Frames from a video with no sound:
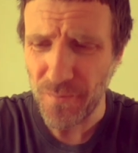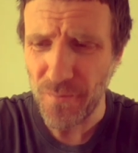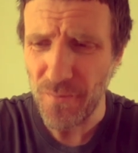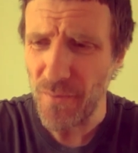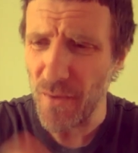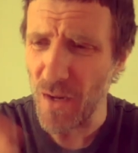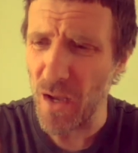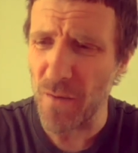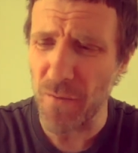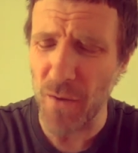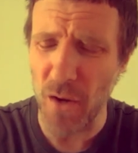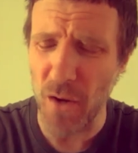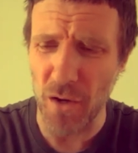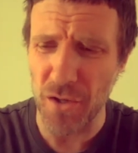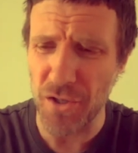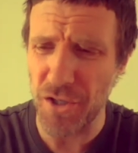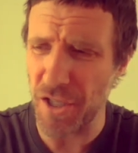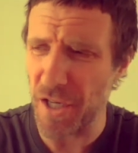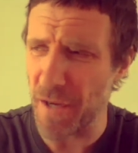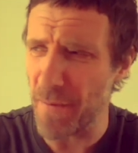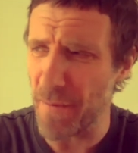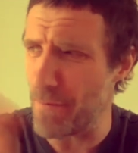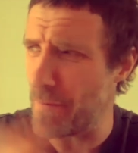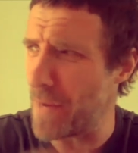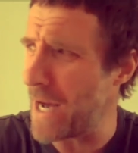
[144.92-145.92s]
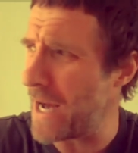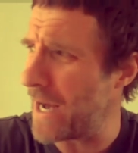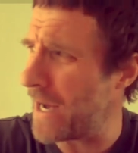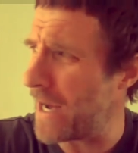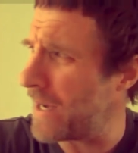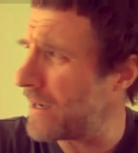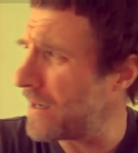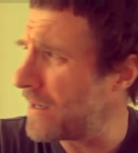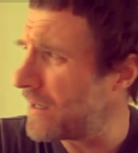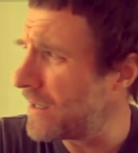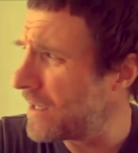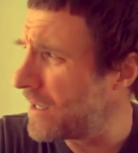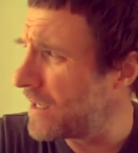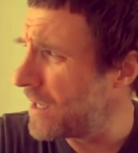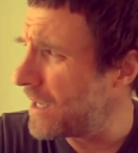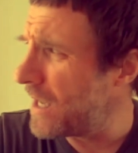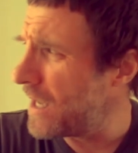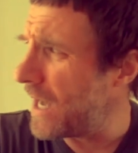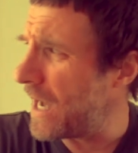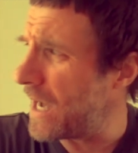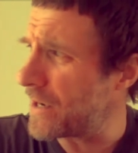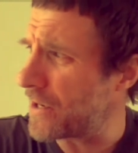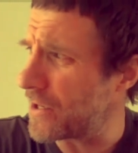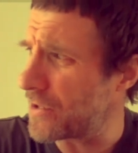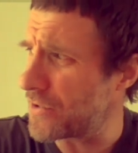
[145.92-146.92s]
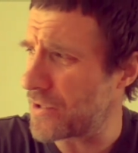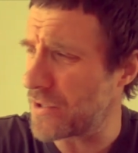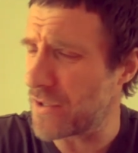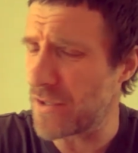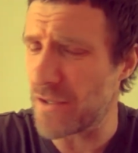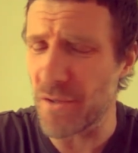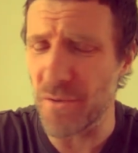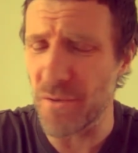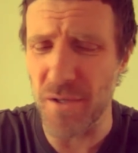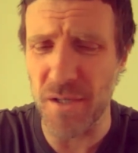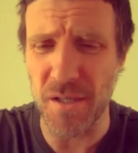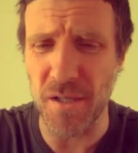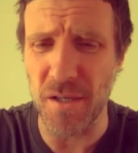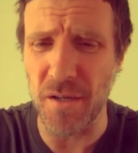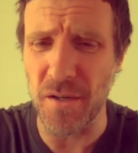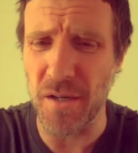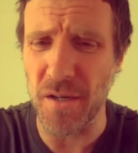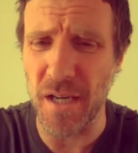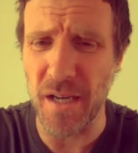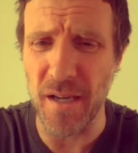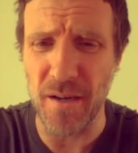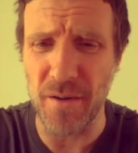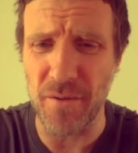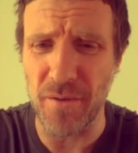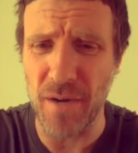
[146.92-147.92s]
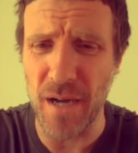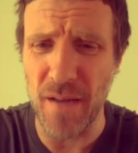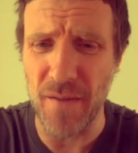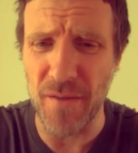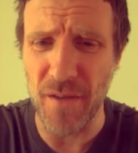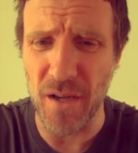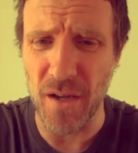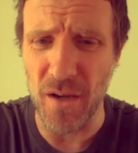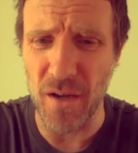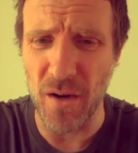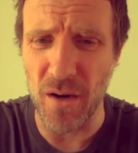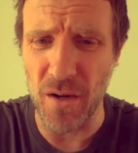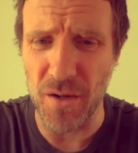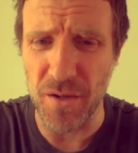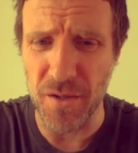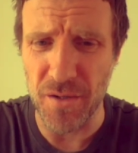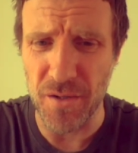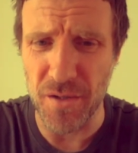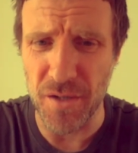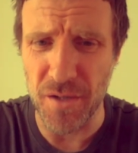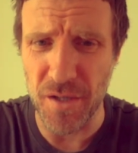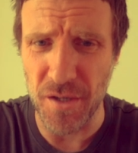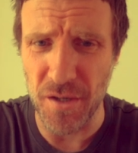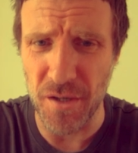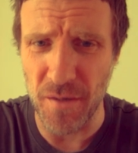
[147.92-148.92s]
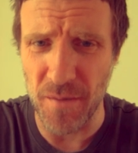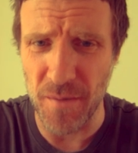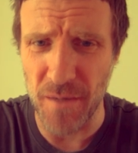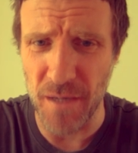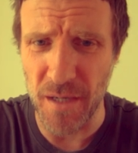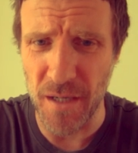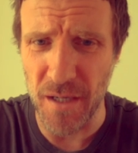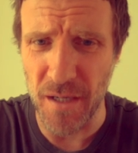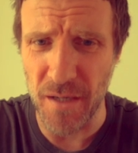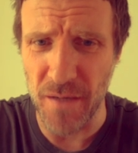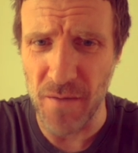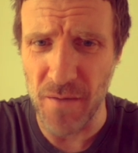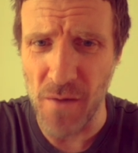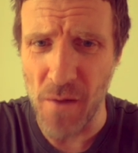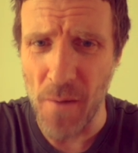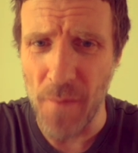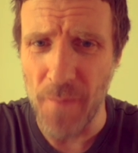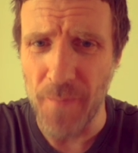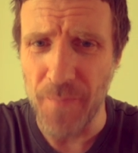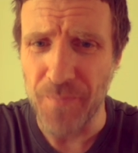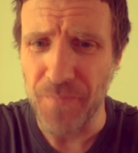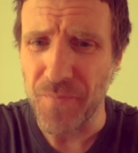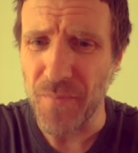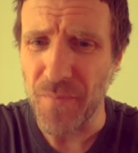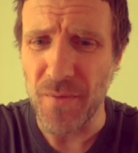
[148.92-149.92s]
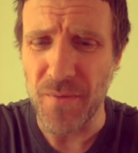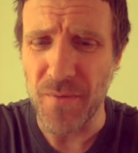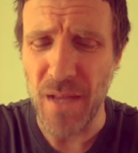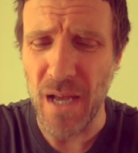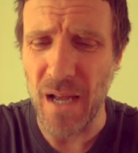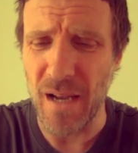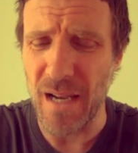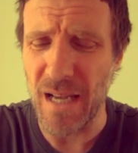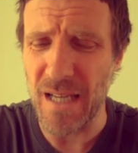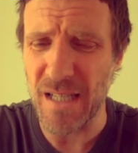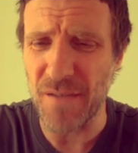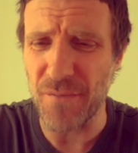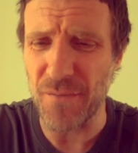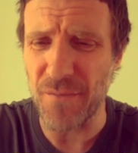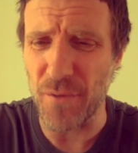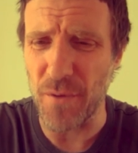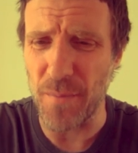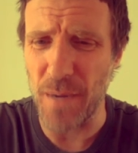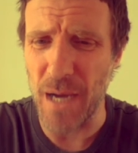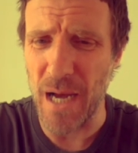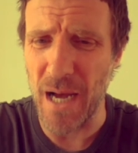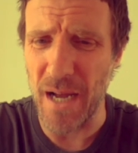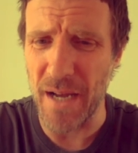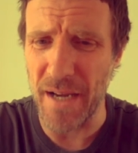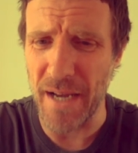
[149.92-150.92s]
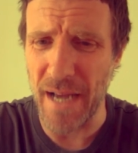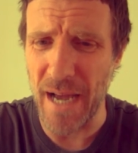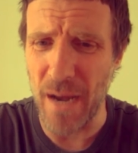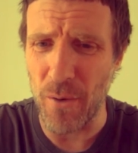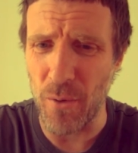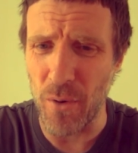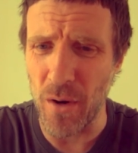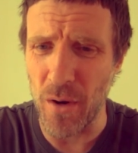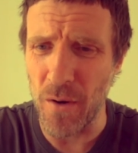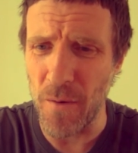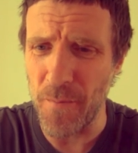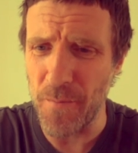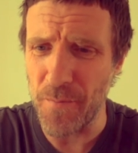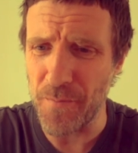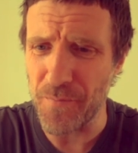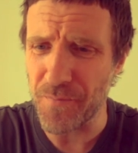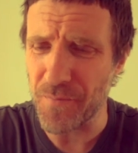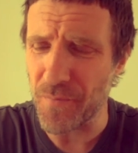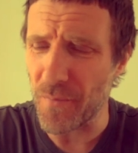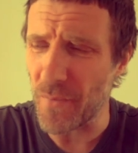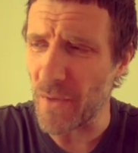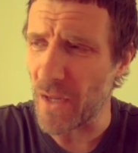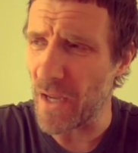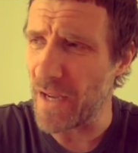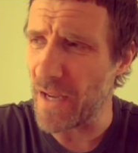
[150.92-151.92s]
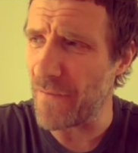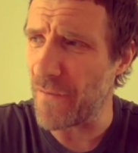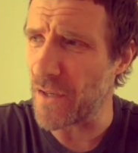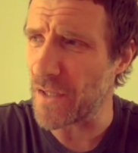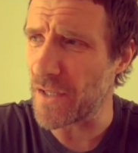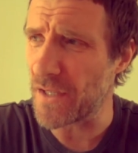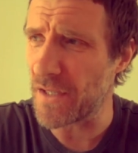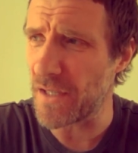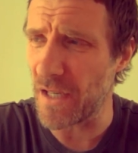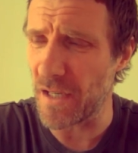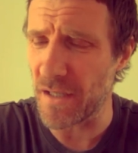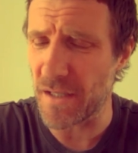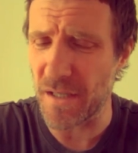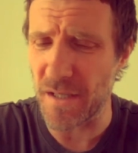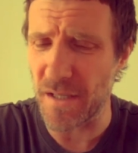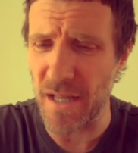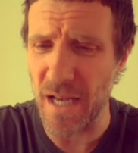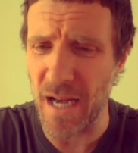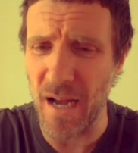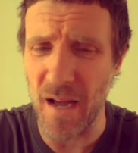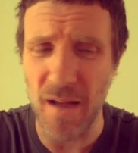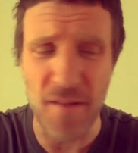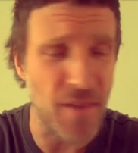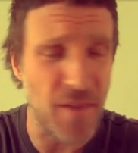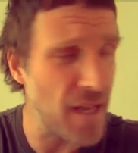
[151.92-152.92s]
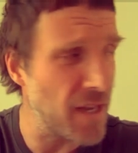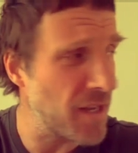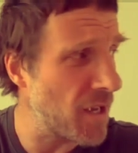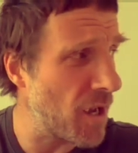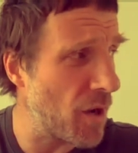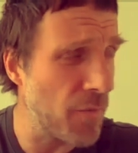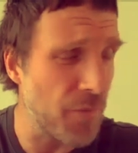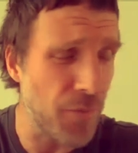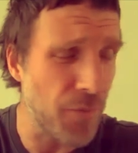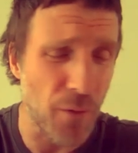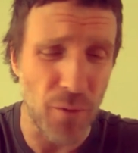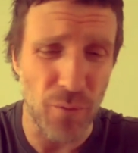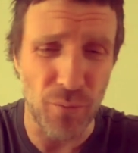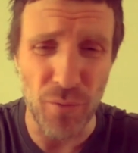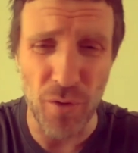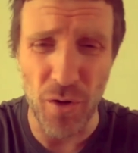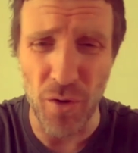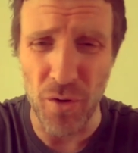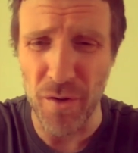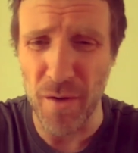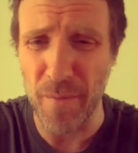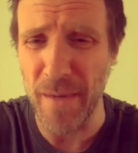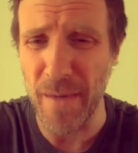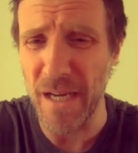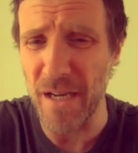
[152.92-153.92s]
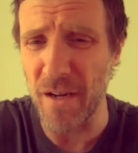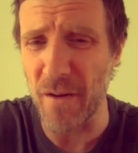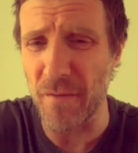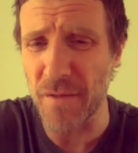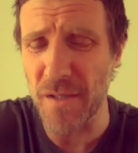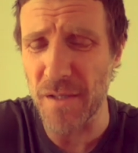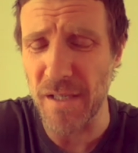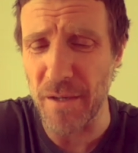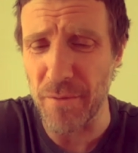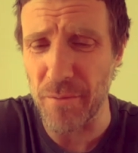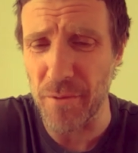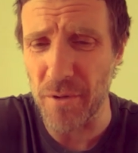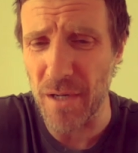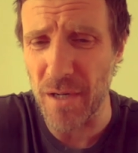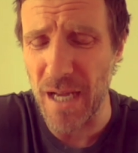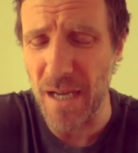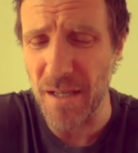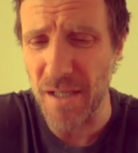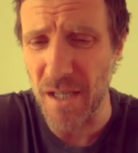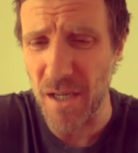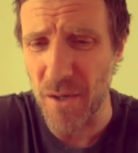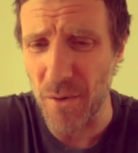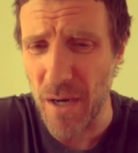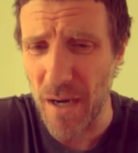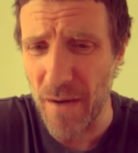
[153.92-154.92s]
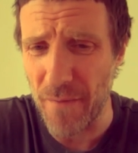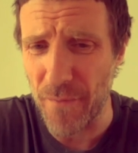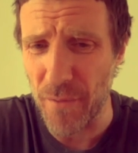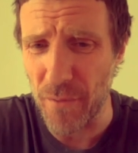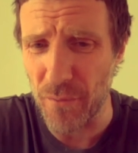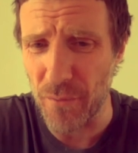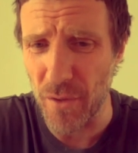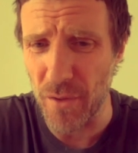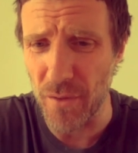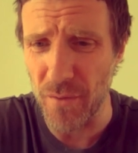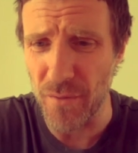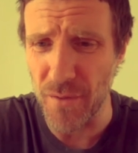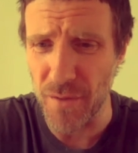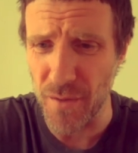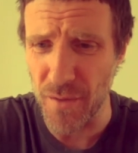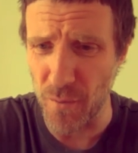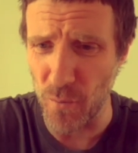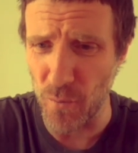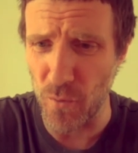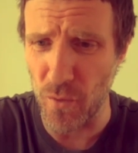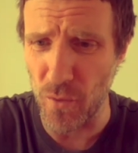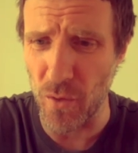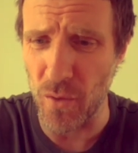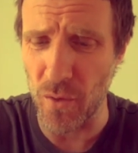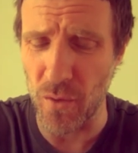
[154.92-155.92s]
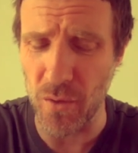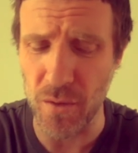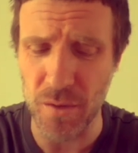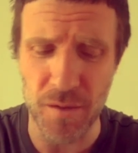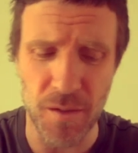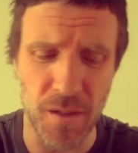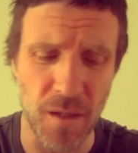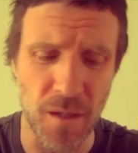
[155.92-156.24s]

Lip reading: I've got a gym mat, and I just do a circuit around the garden. Do you know what I mean? That lasts for about an hour. If I stick to that and then go for a run, I mean, obviously we're allowed to go out for runs and walks.